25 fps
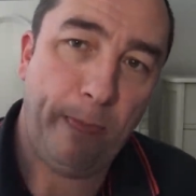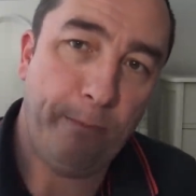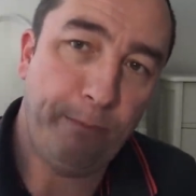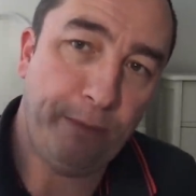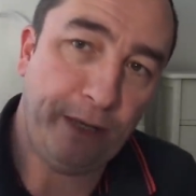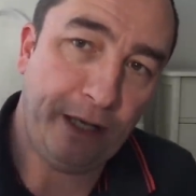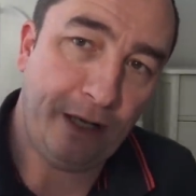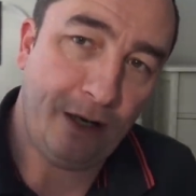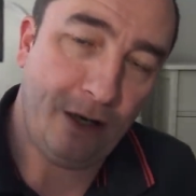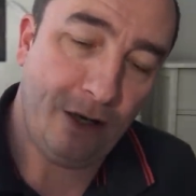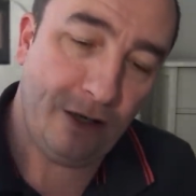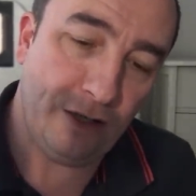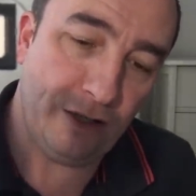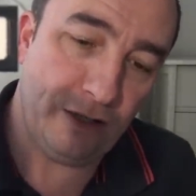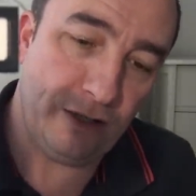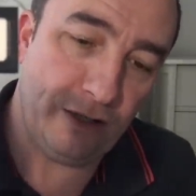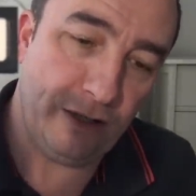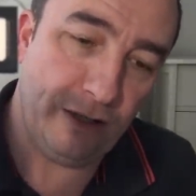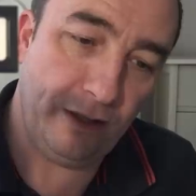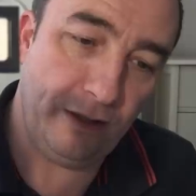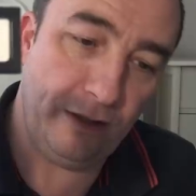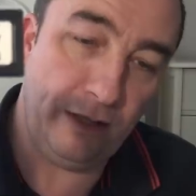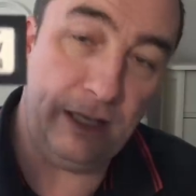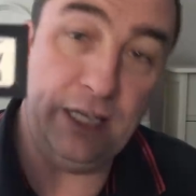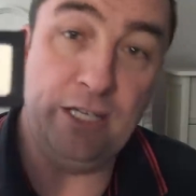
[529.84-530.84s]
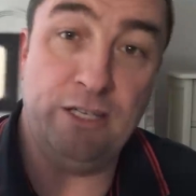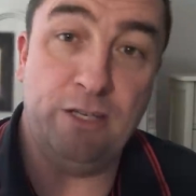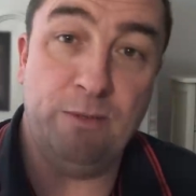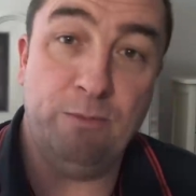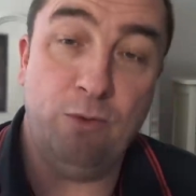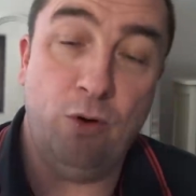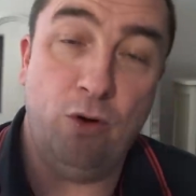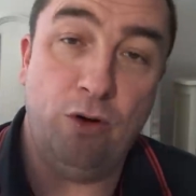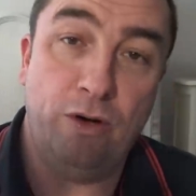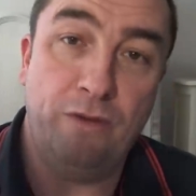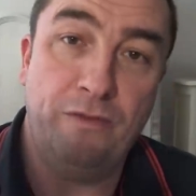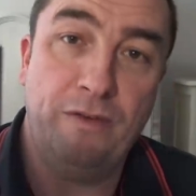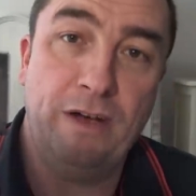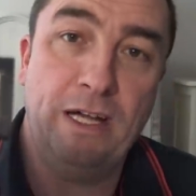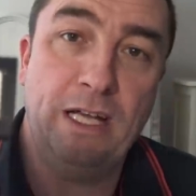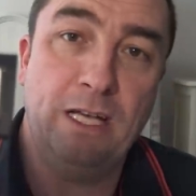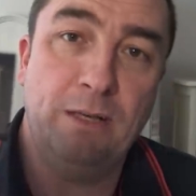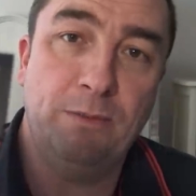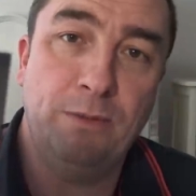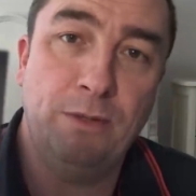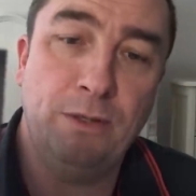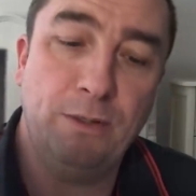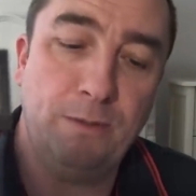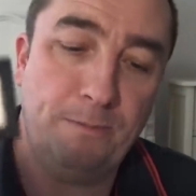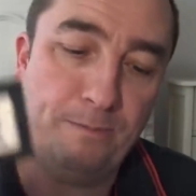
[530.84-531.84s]
because these are more
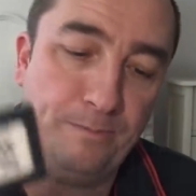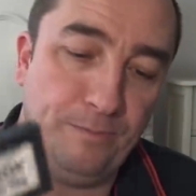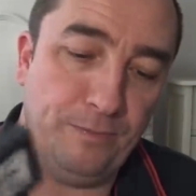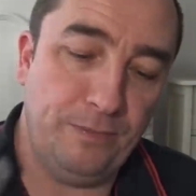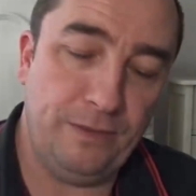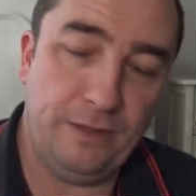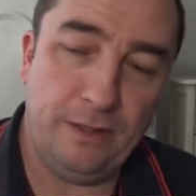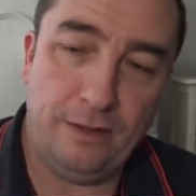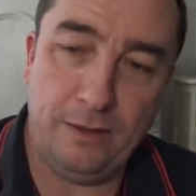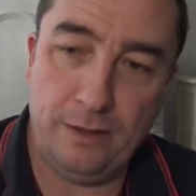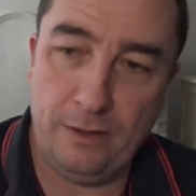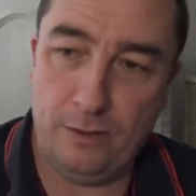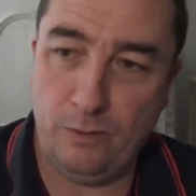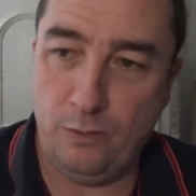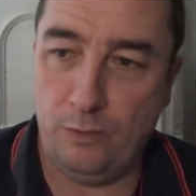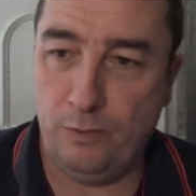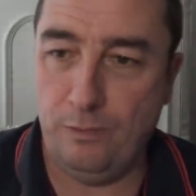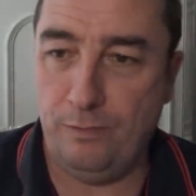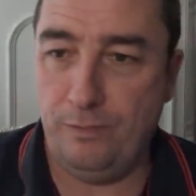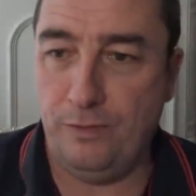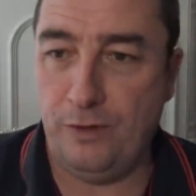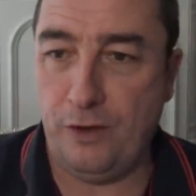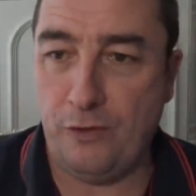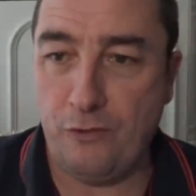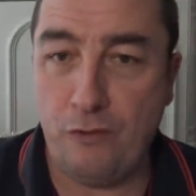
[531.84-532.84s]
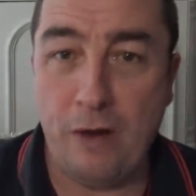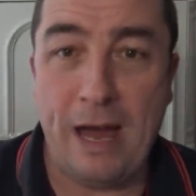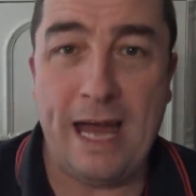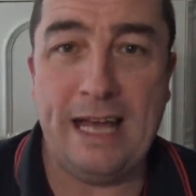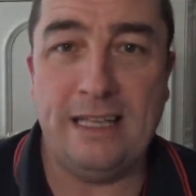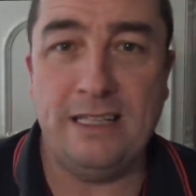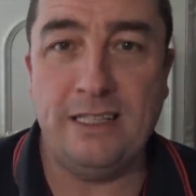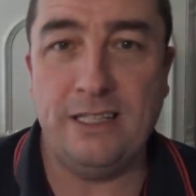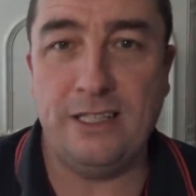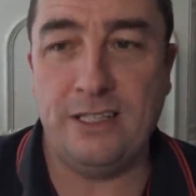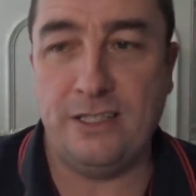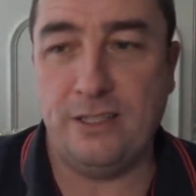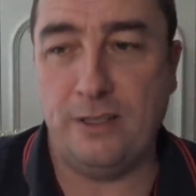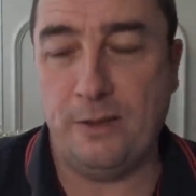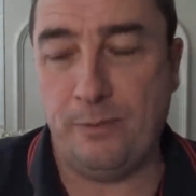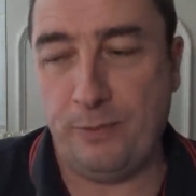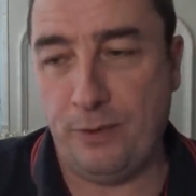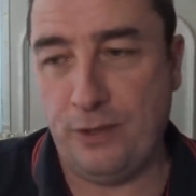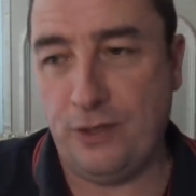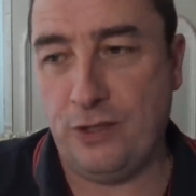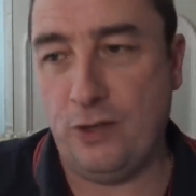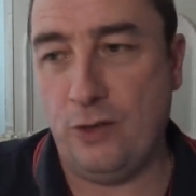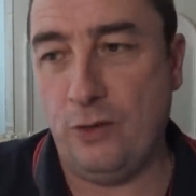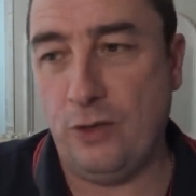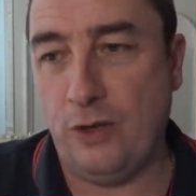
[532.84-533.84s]
available. The reds, the
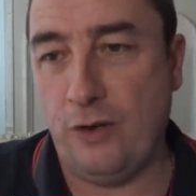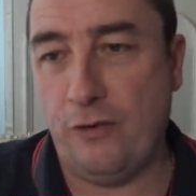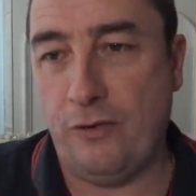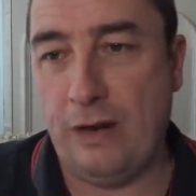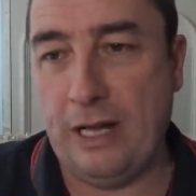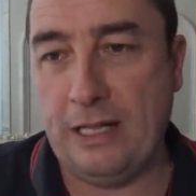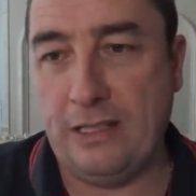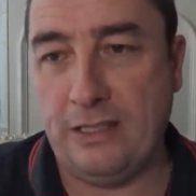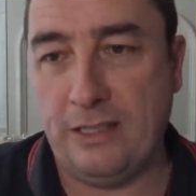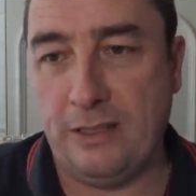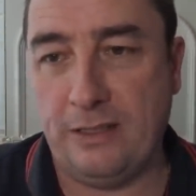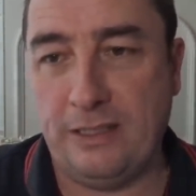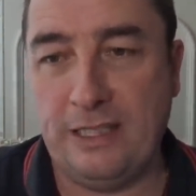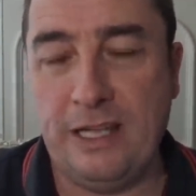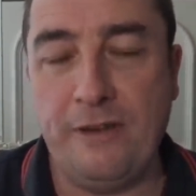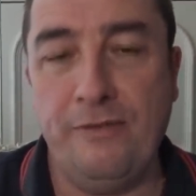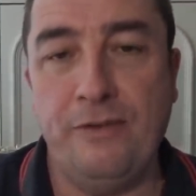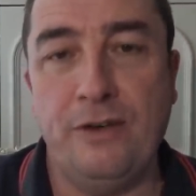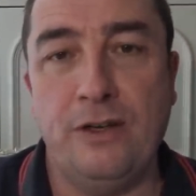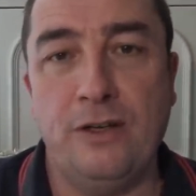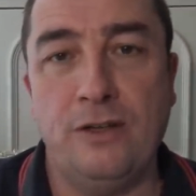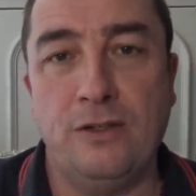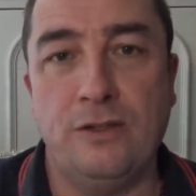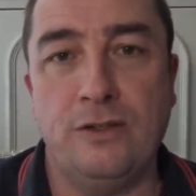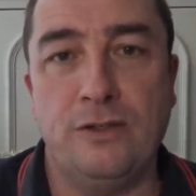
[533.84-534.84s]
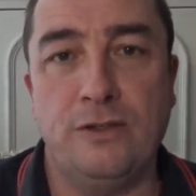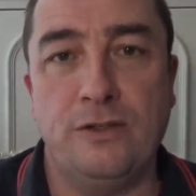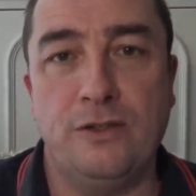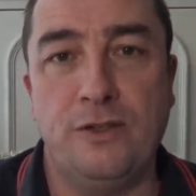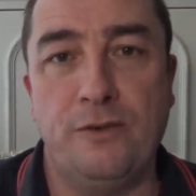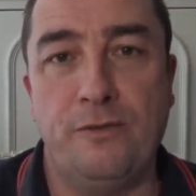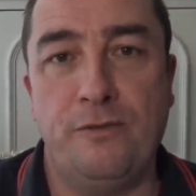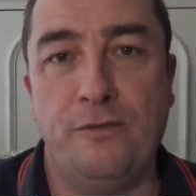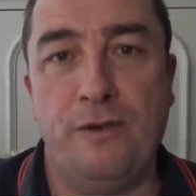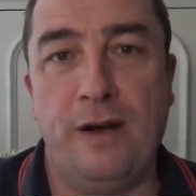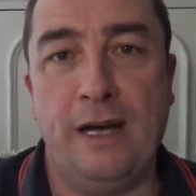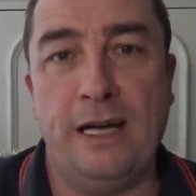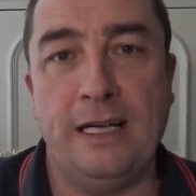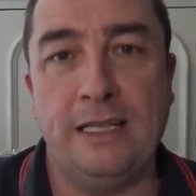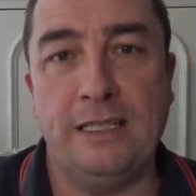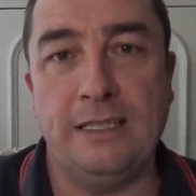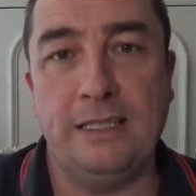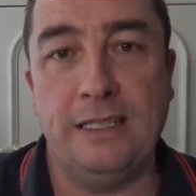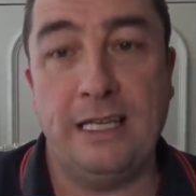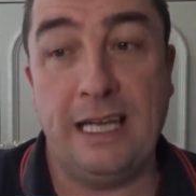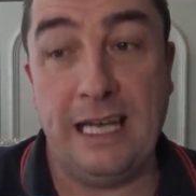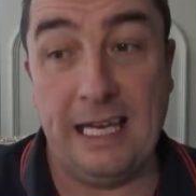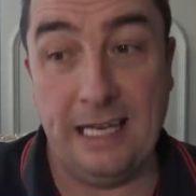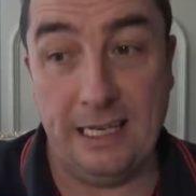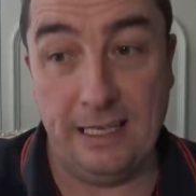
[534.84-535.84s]
Persona Reds, are difficult to
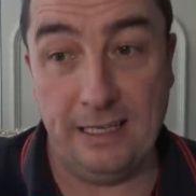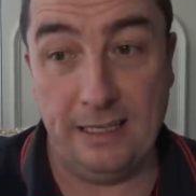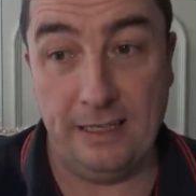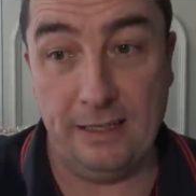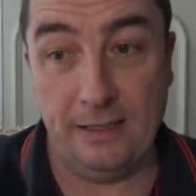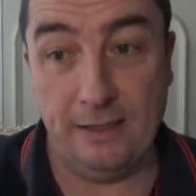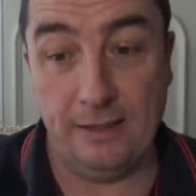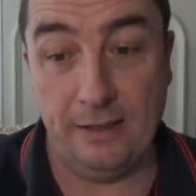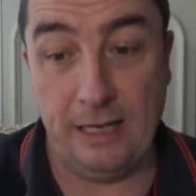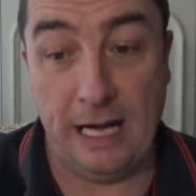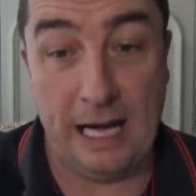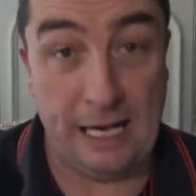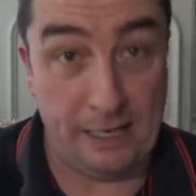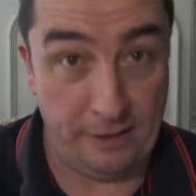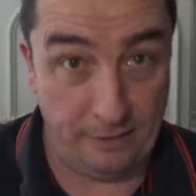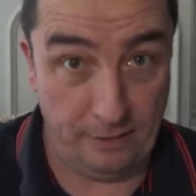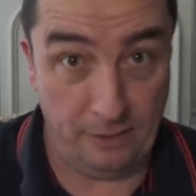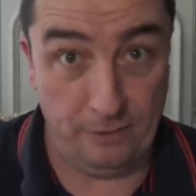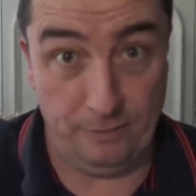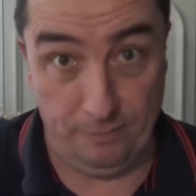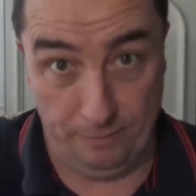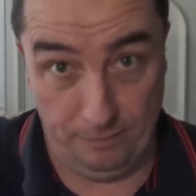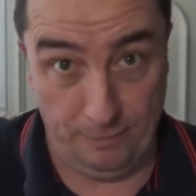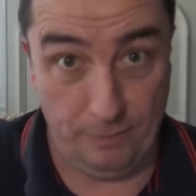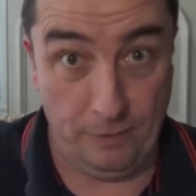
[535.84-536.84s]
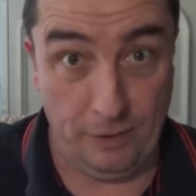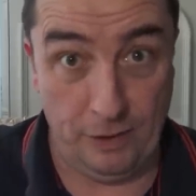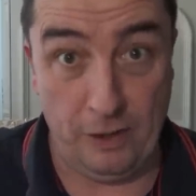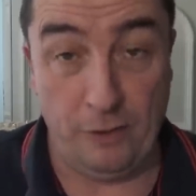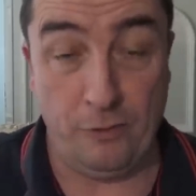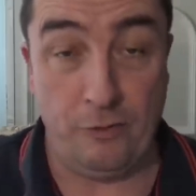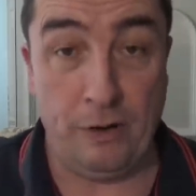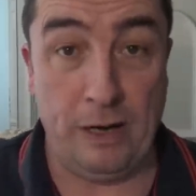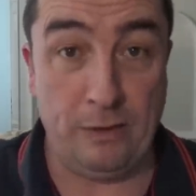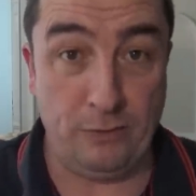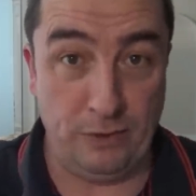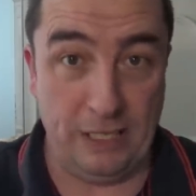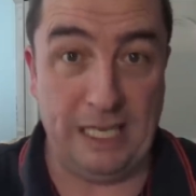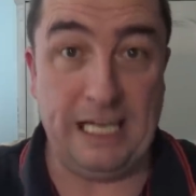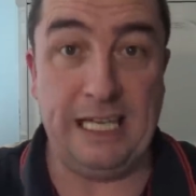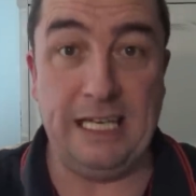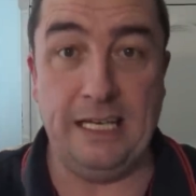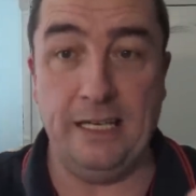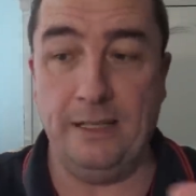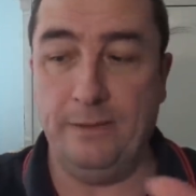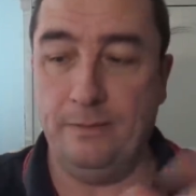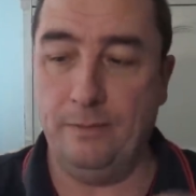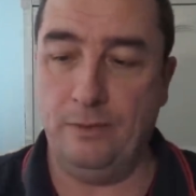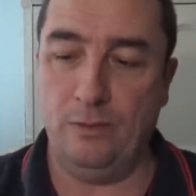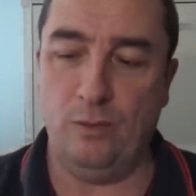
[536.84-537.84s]
find, around
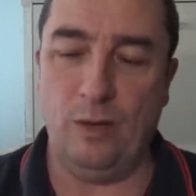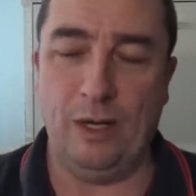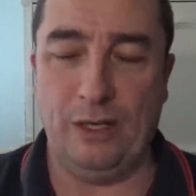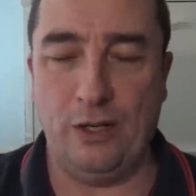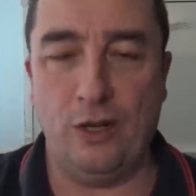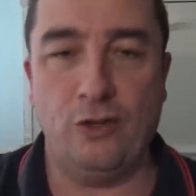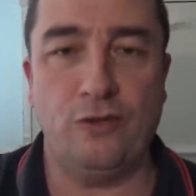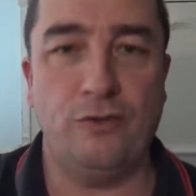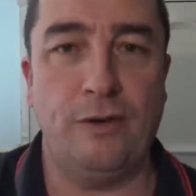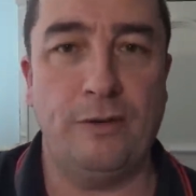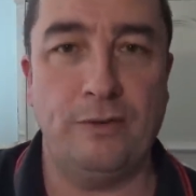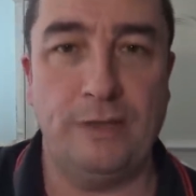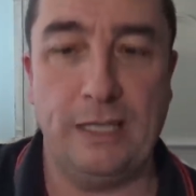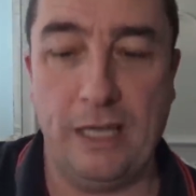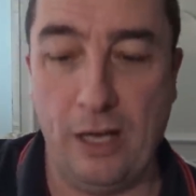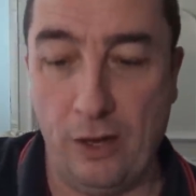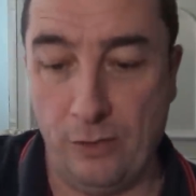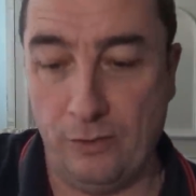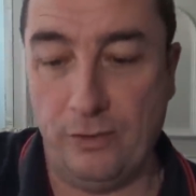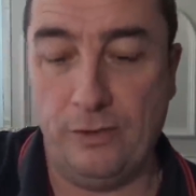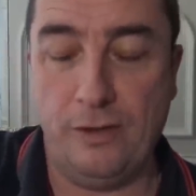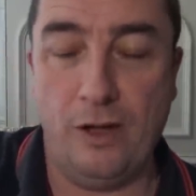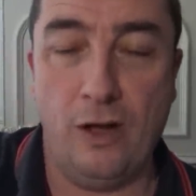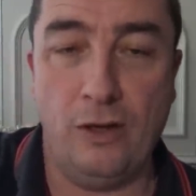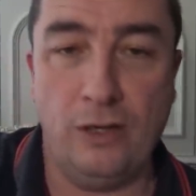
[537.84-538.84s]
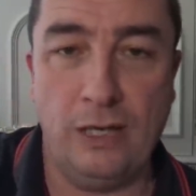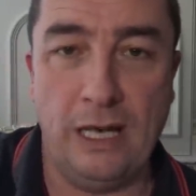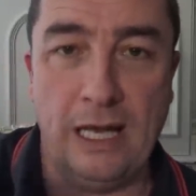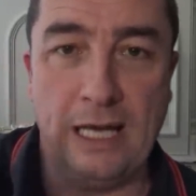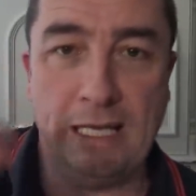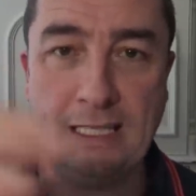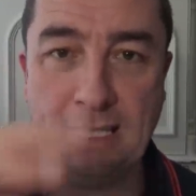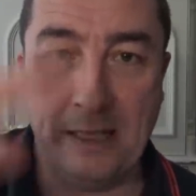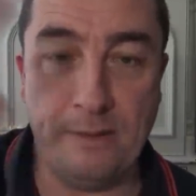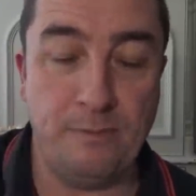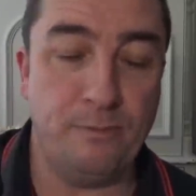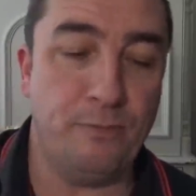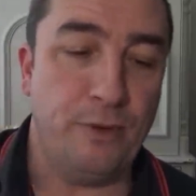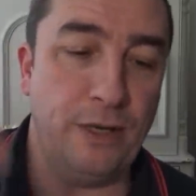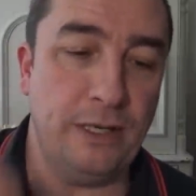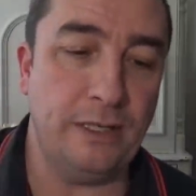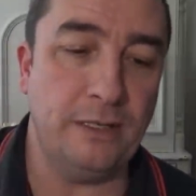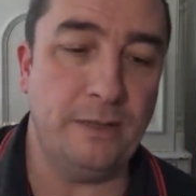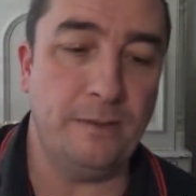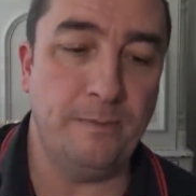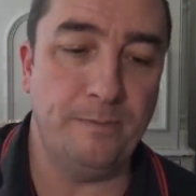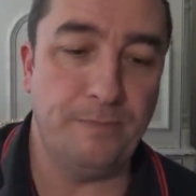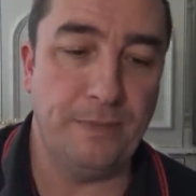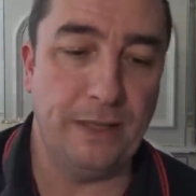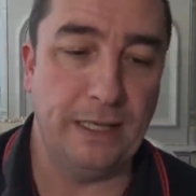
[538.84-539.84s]
here. Well, not around, online in
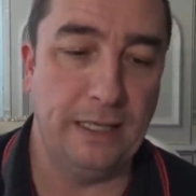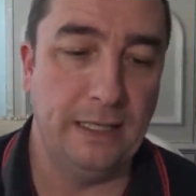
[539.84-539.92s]
Britain,